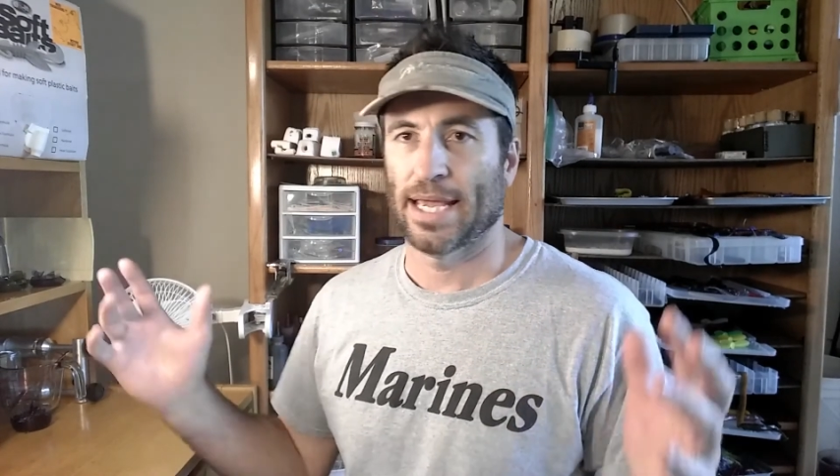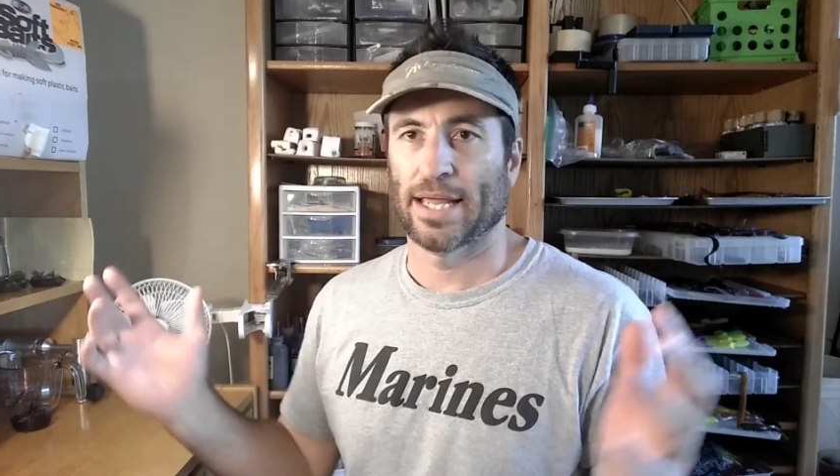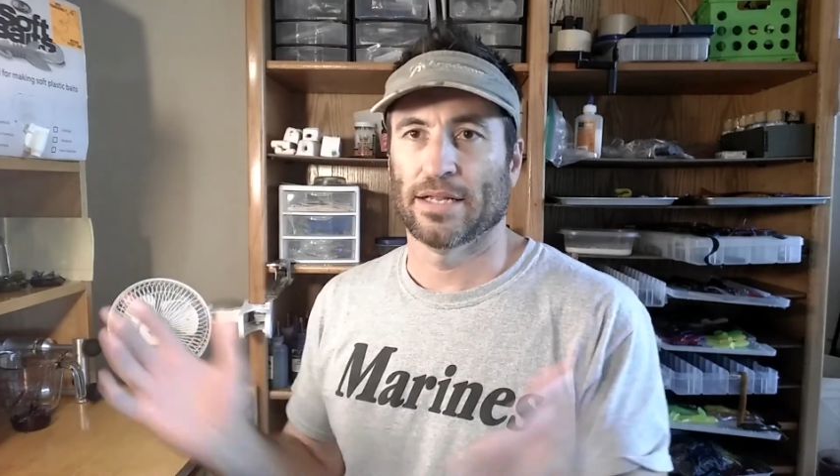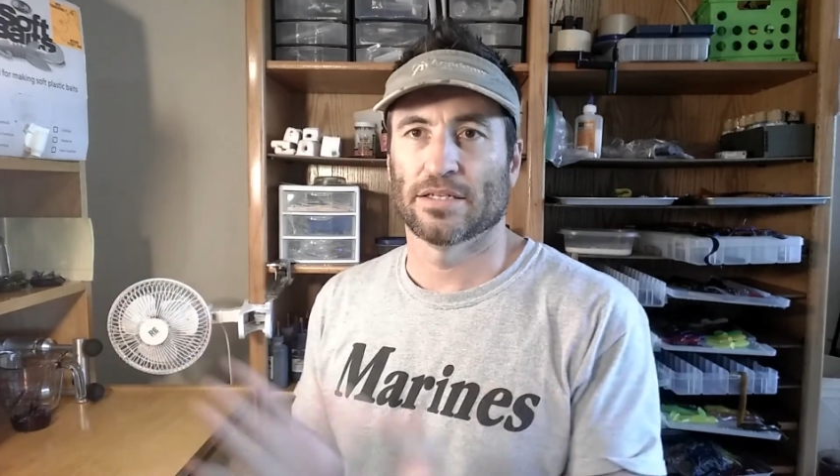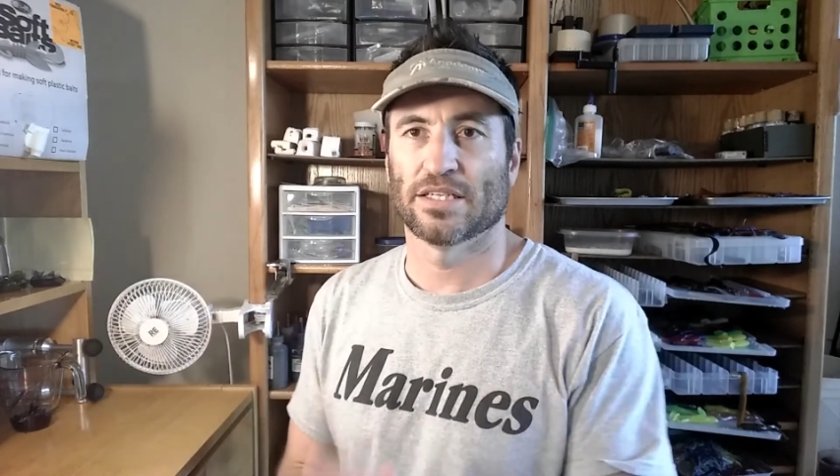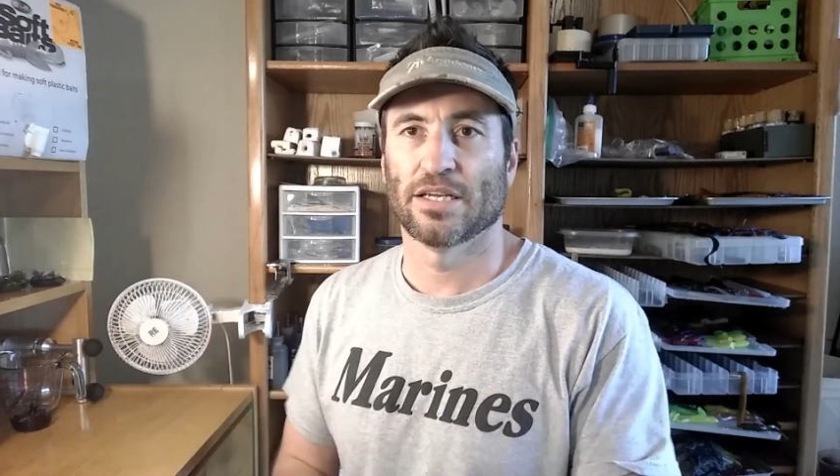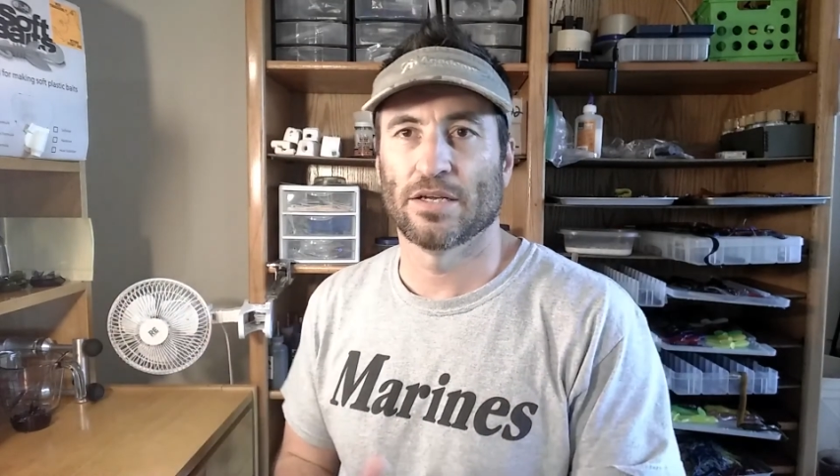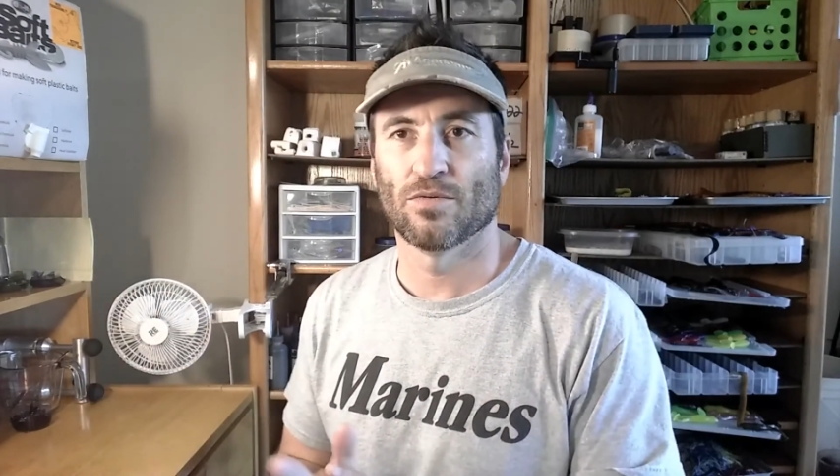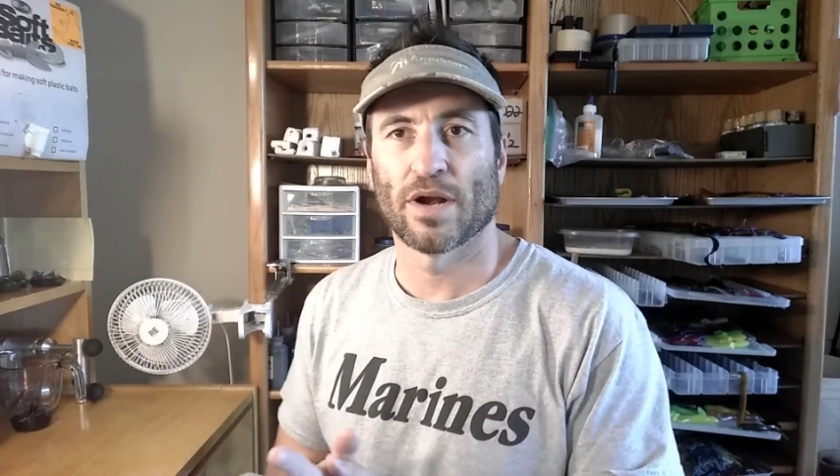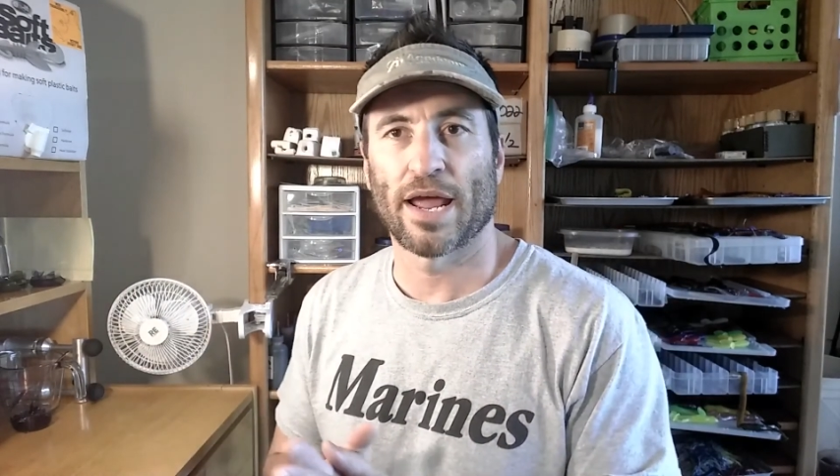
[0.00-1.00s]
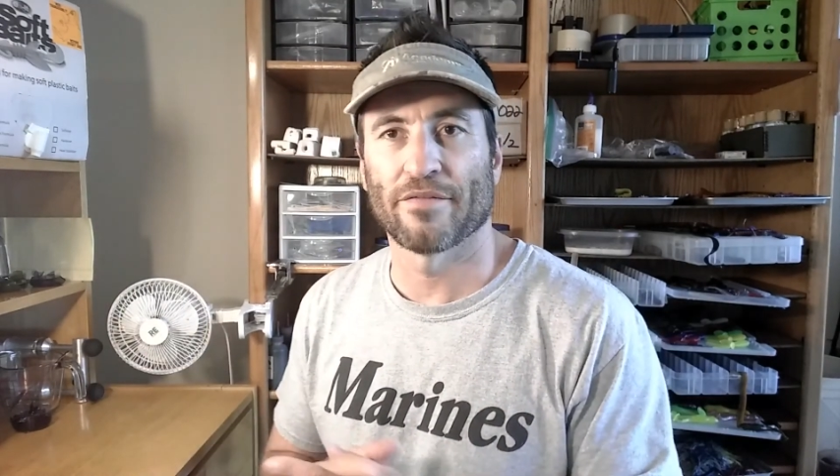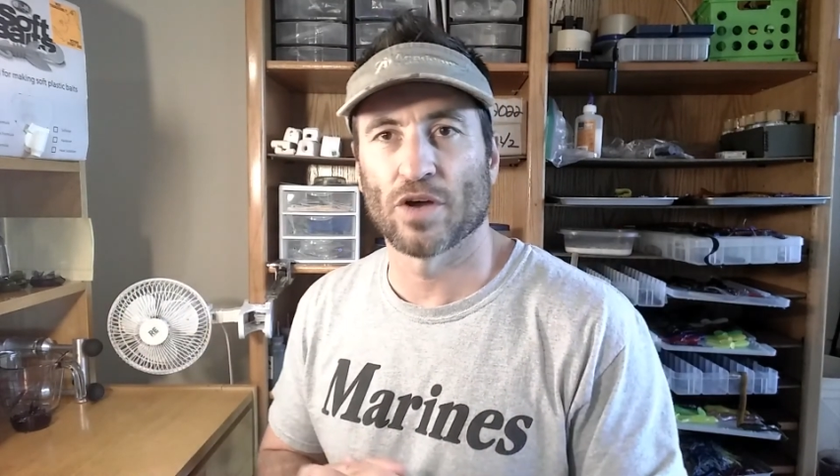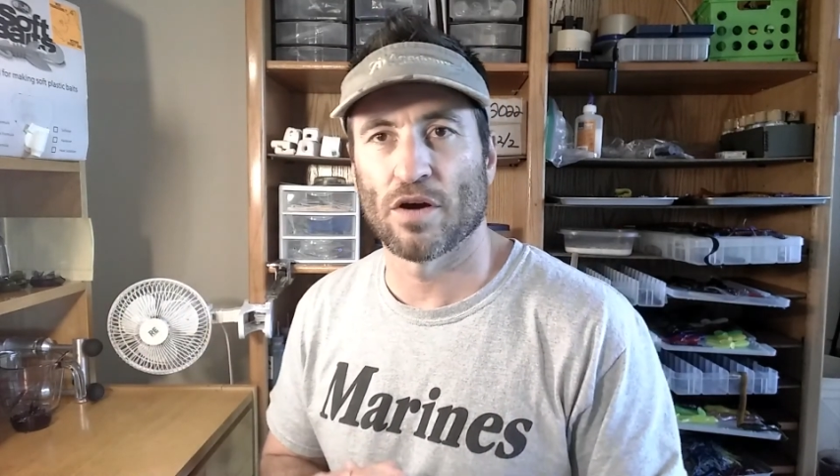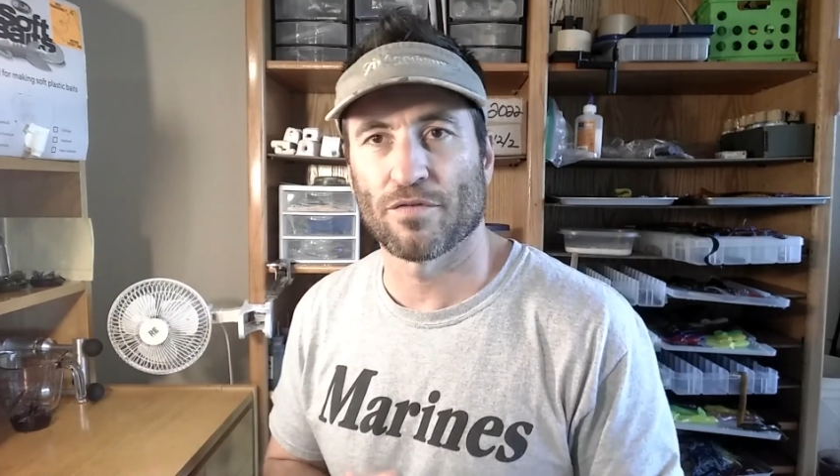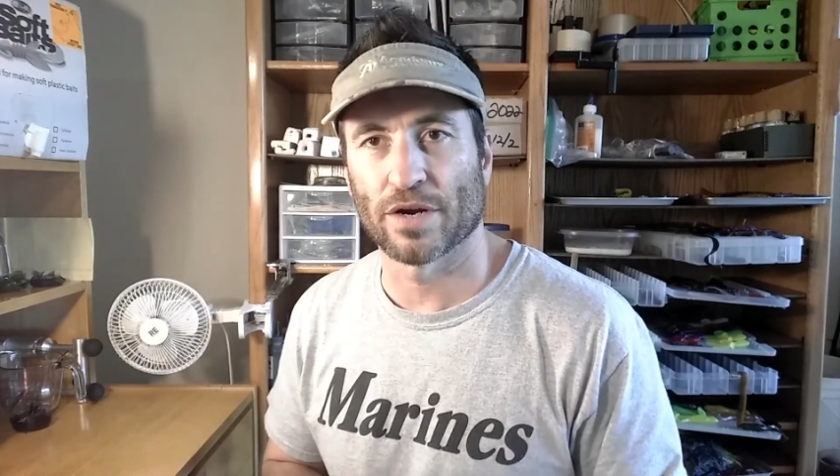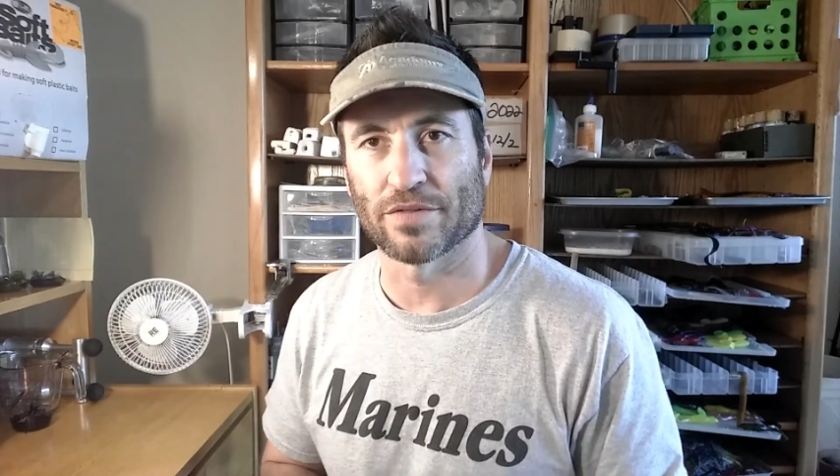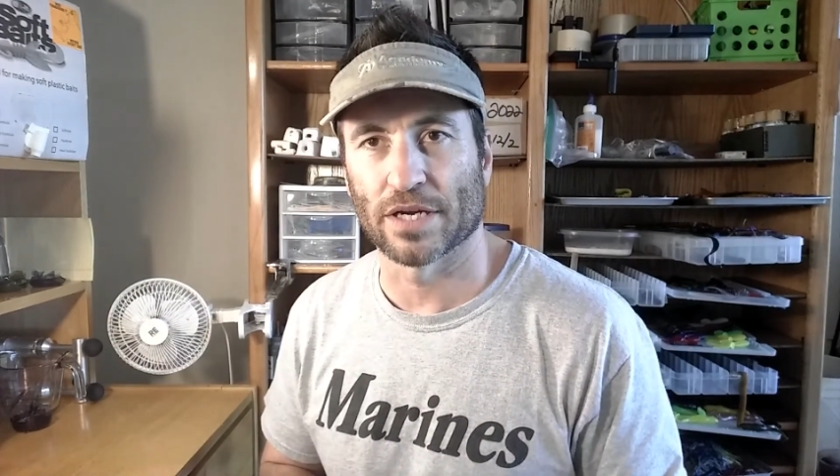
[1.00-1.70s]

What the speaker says: and see what I have to offer out